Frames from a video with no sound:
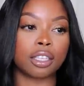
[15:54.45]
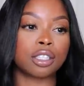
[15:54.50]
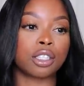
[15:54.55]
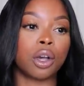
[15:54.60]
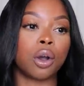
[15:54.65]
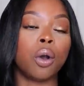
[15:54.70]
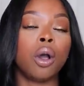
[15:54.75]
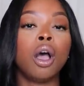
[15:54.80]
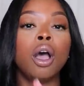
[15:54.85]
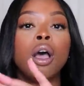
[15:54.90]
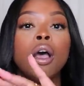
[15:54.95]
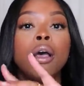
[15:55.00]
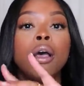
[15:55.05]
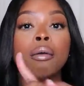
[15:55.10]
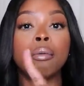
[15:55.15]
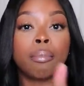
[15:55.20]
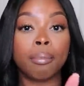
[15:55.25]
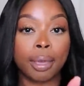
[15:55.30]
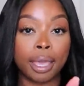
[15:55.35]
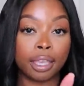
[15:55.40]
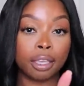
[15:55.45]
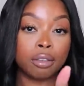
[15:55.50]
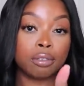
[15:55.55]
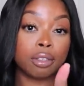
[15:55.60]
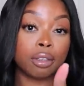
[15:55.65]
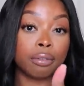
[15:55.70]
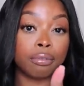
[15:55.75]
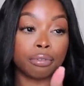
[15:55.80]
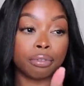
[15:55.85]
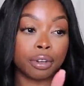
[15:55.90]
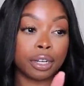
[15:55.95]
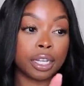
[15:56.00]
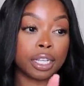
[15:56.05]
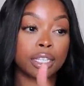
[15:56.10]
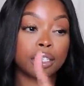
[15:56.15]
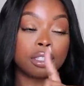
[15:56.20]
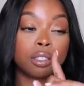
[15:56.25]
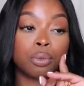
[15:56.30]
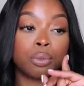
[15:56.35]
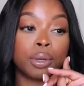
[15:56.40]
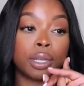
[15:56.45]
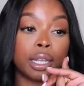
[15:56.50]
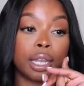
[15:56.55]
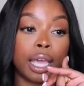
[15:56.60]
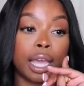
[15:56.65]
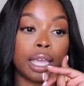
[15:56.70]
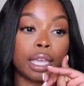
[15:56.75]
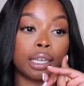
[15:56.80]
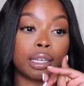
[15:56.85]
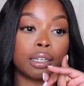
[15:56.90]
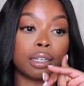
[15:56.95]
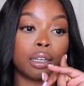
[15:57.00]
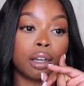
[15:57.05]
So make you some friends with, like,